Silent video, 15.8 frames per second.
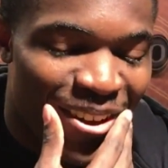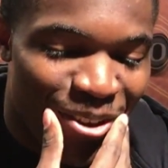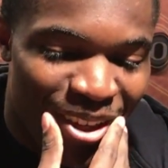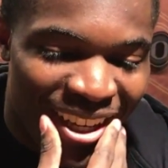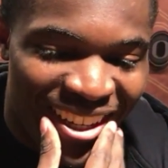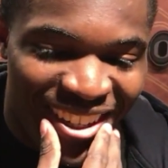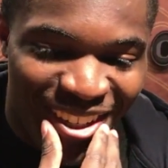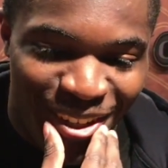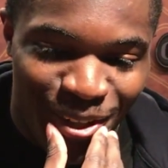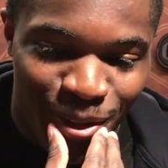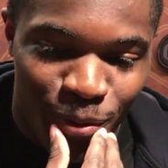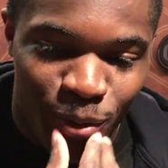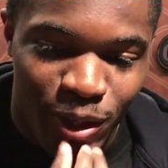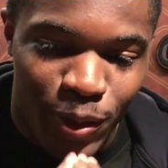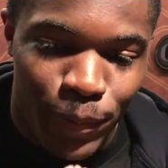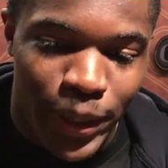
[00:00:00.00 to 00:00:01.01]
Okay,
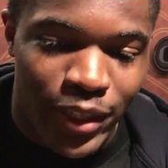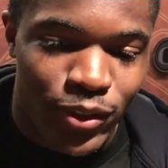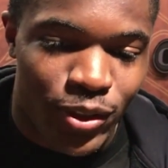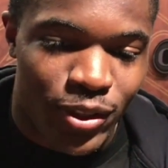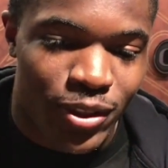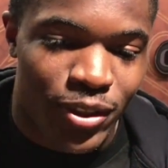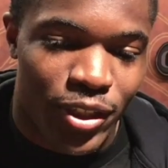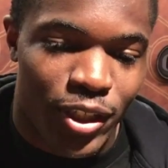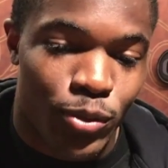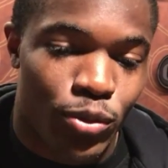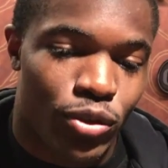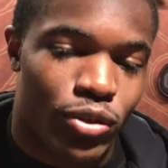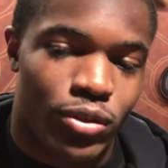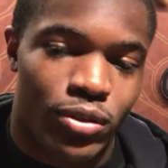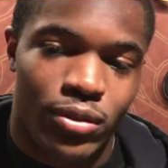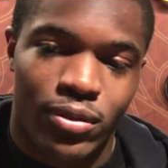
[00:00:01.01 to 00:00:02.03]
well, basically it
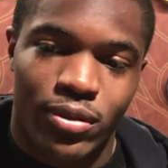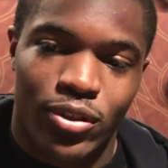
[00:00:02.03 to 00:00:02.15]
was